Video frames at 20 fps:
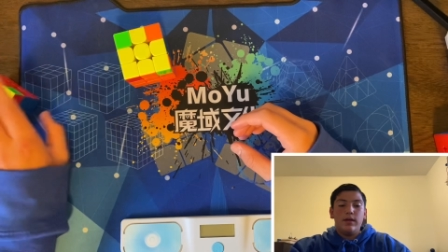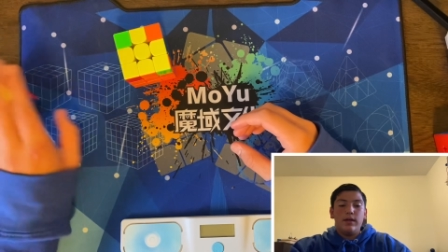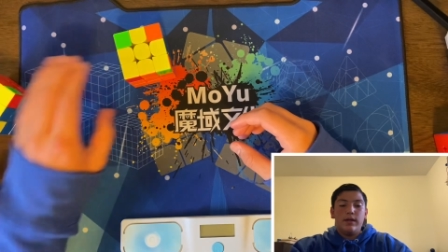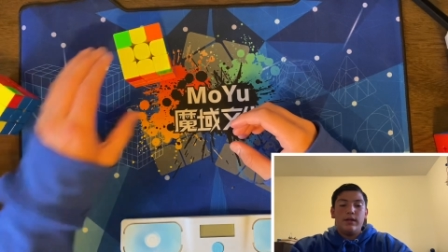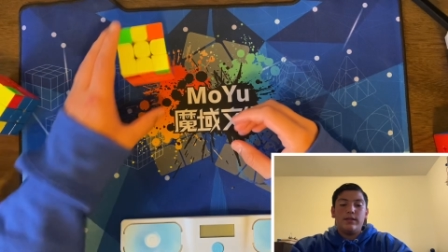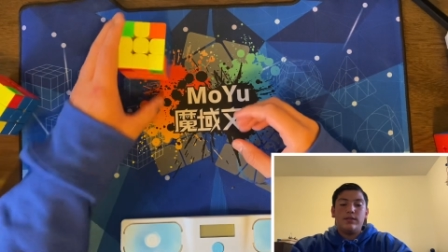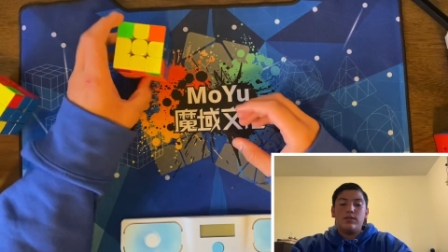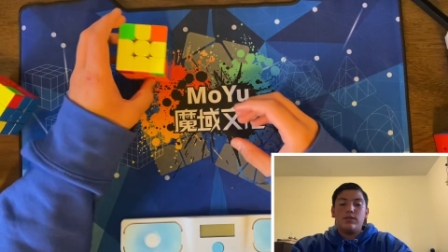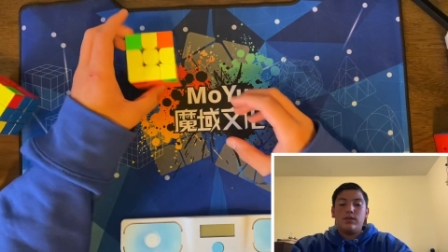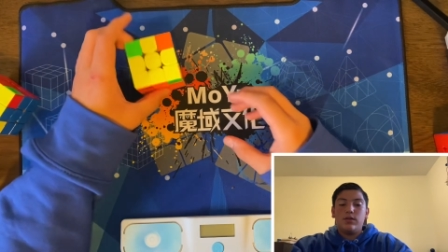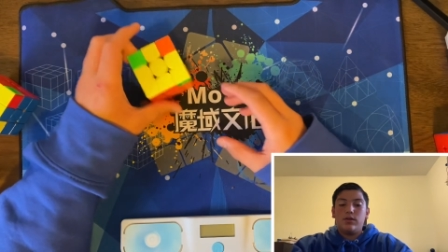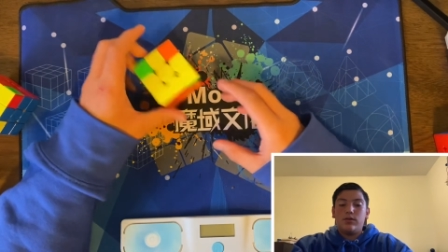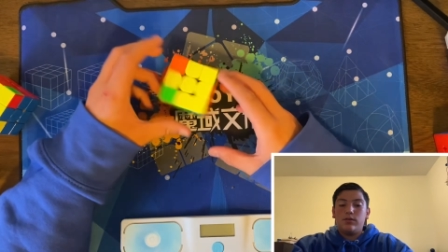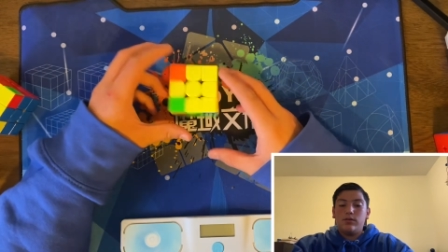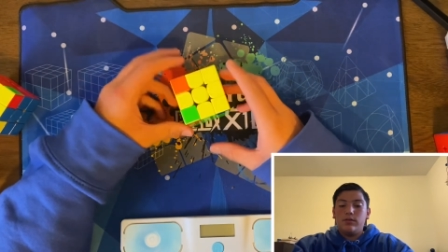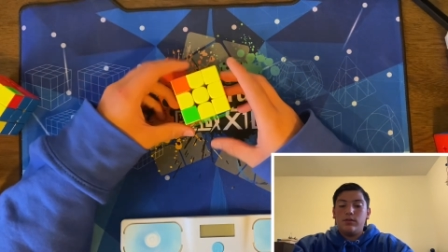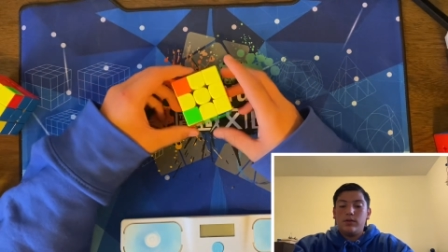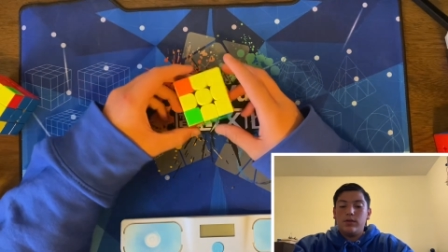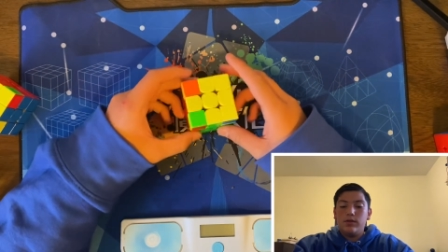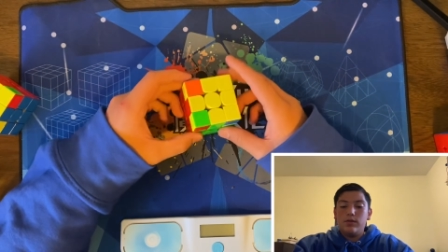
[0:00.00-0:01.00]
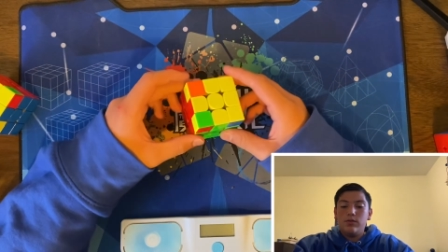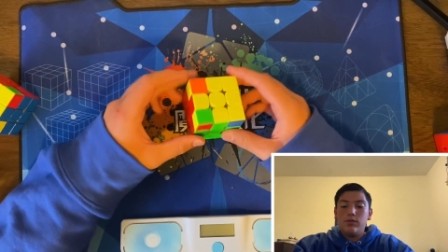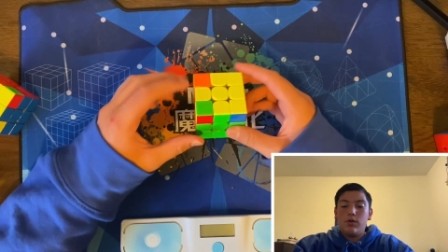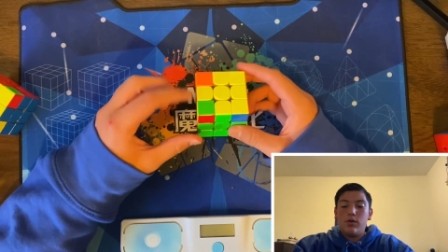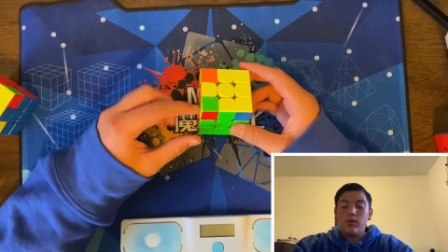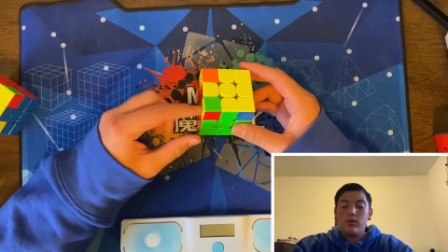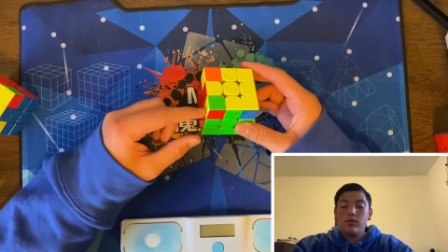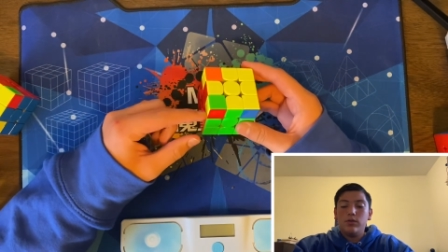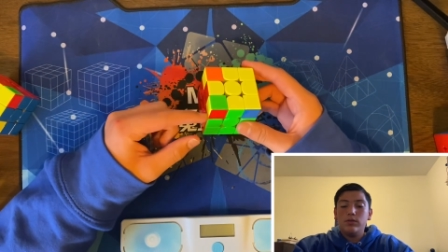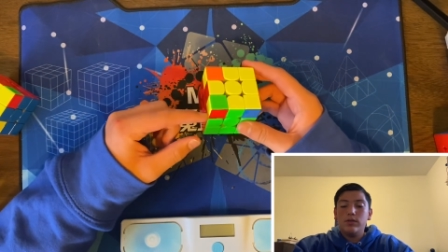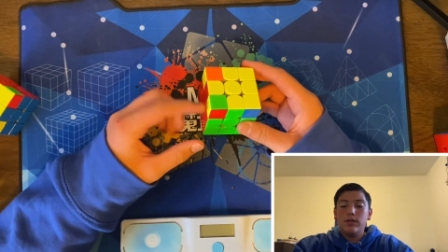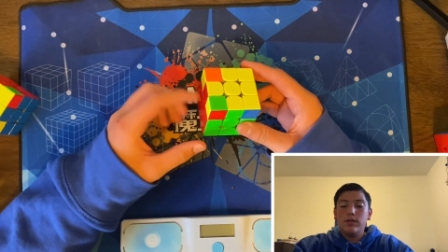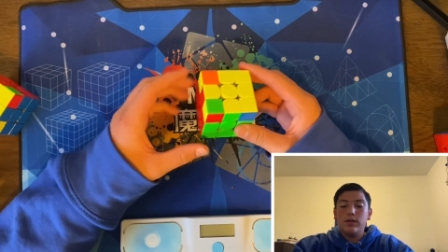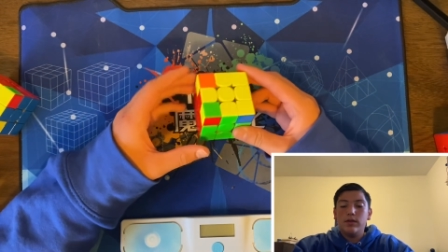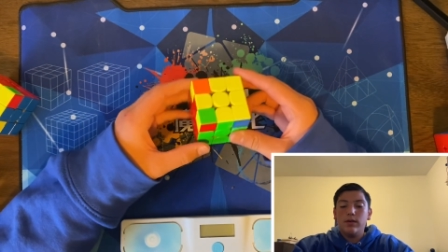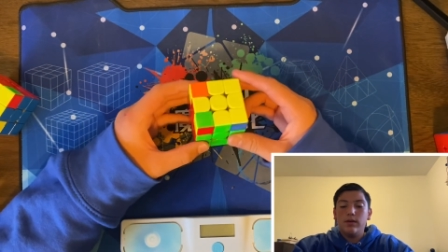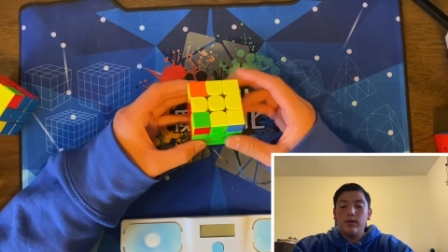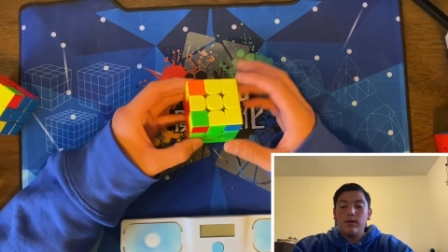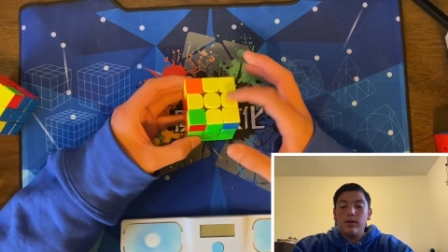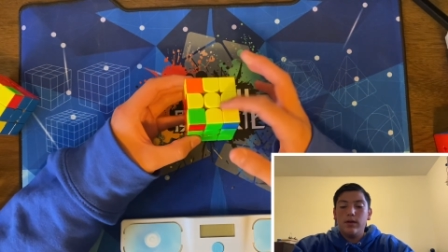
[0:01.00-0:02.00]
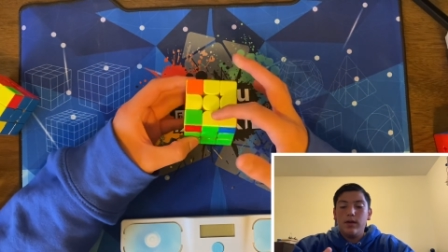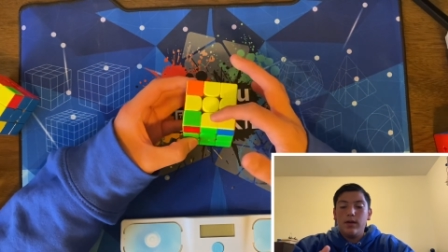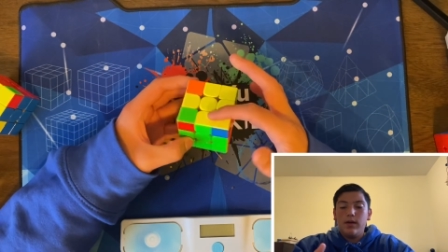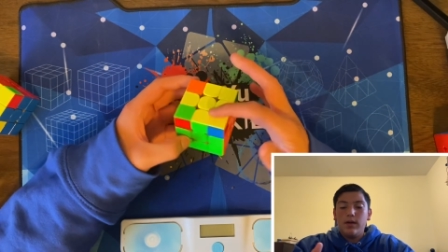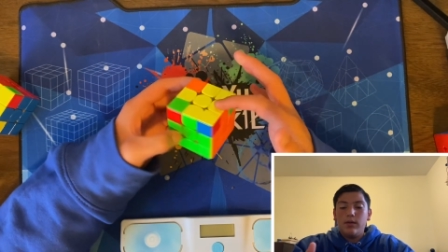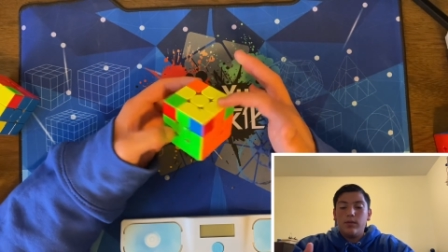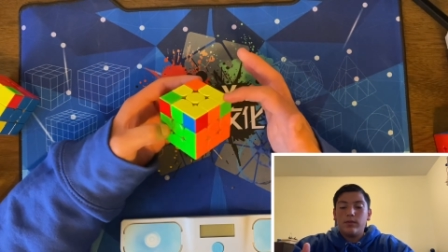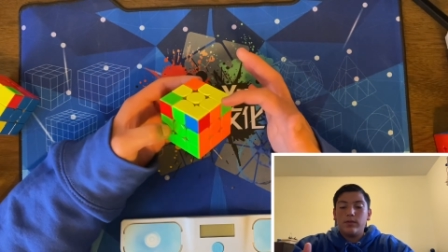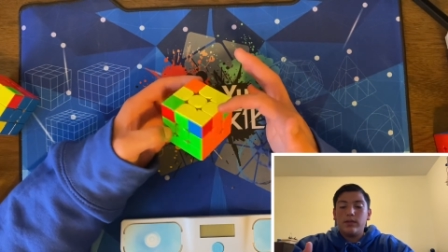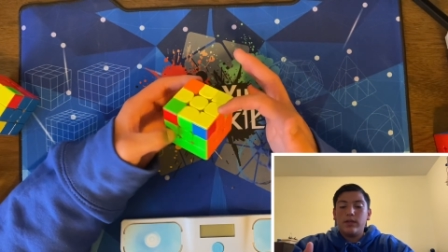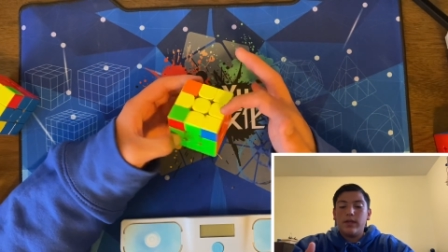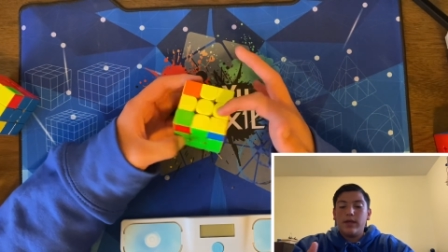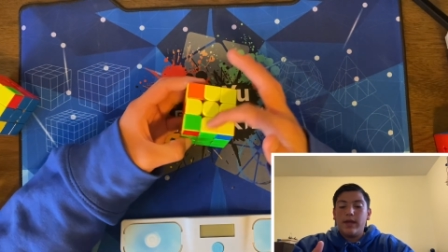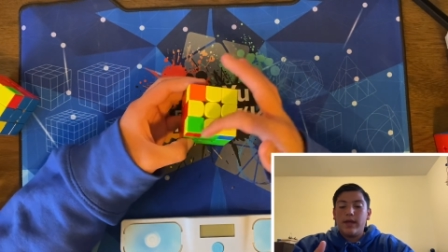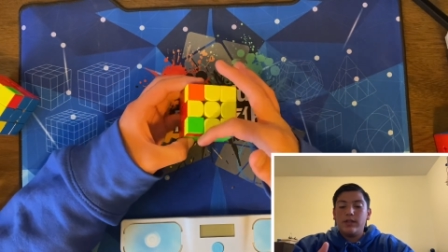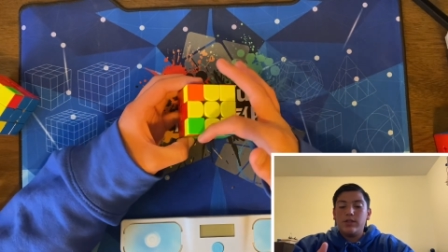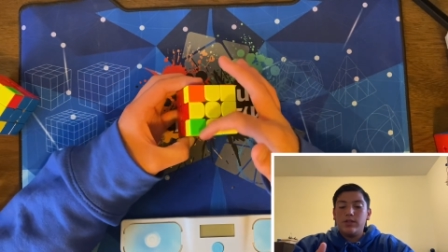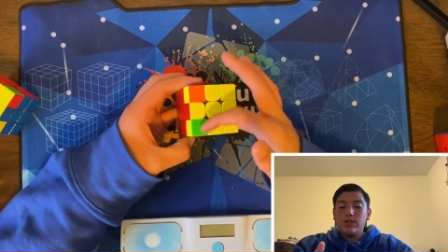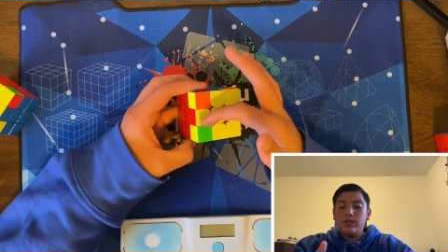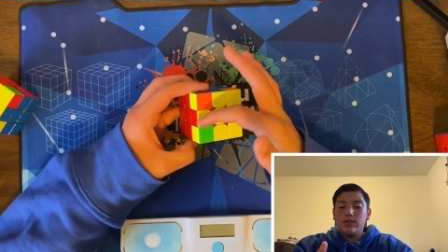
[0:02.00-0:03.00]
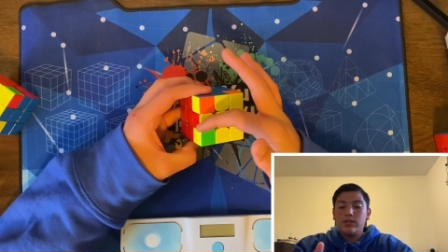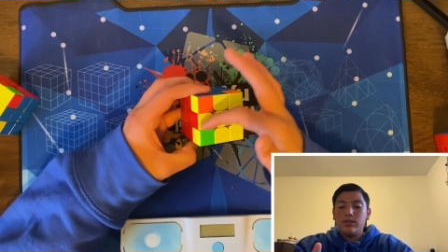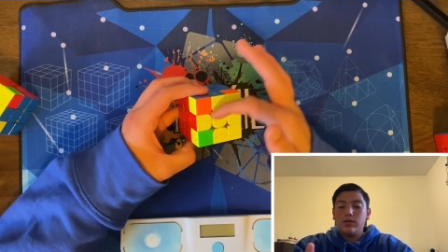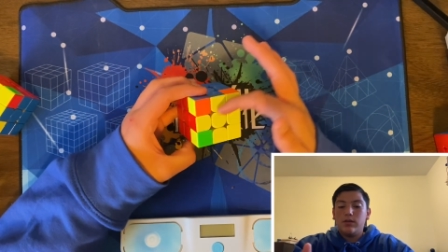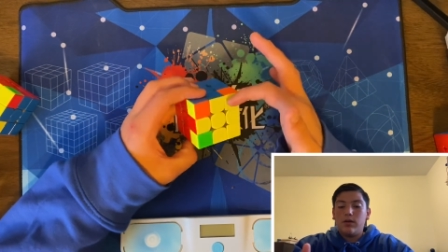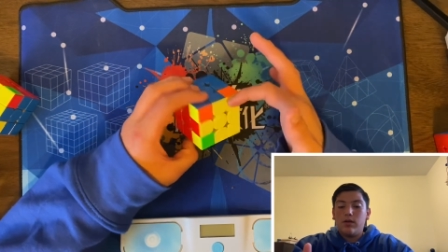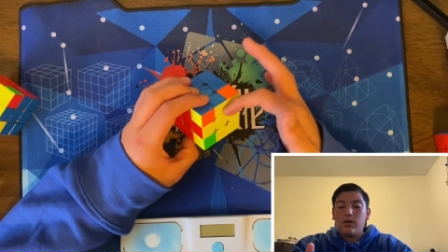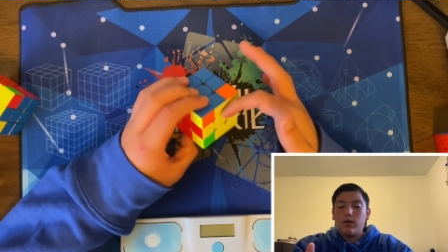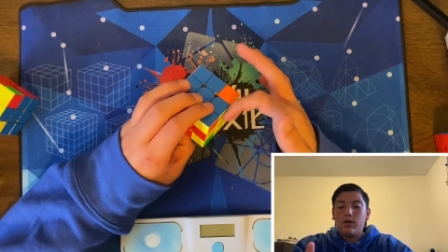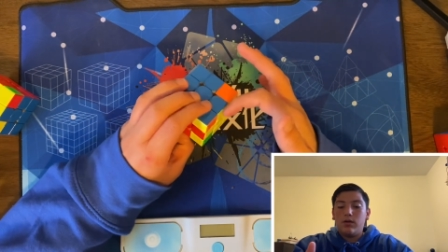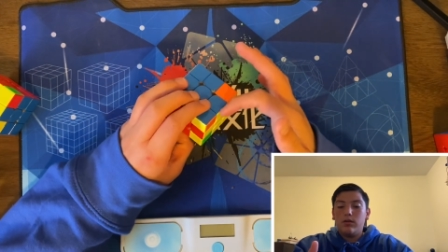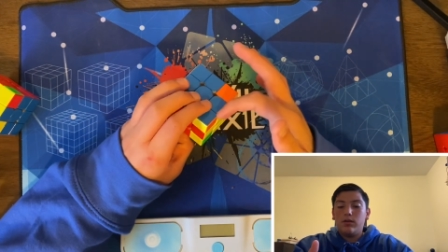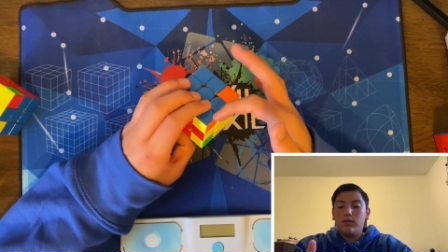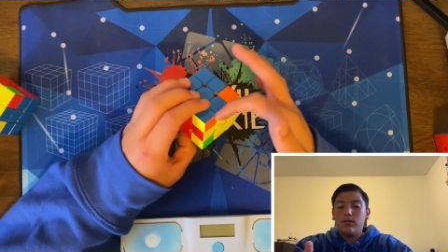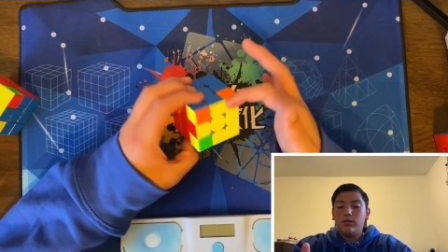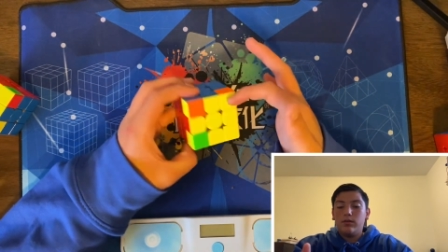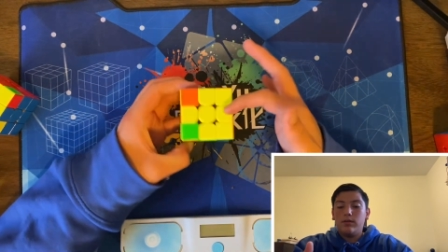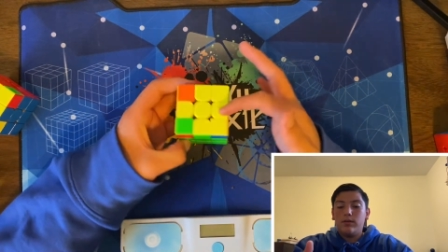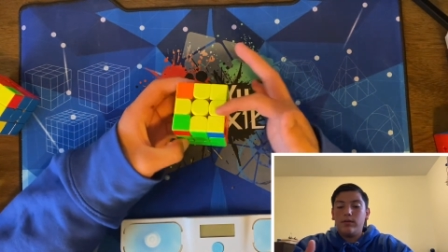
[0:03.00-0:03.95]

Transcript: And so you hold with the edges all